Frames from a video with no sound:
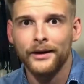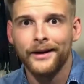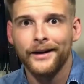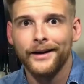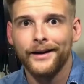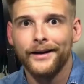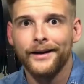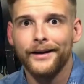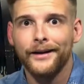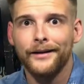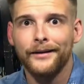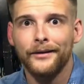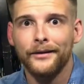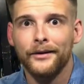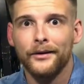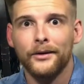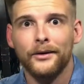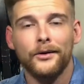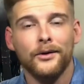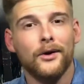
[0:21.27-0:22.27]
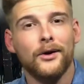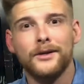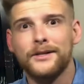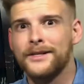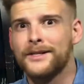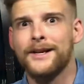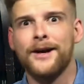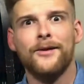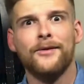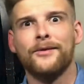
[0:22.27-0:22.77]
and not
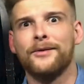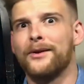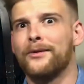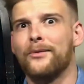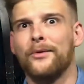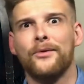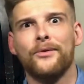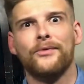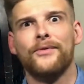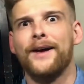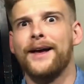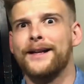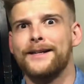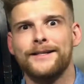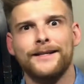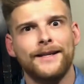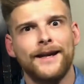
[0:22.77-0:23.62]
sound all fancy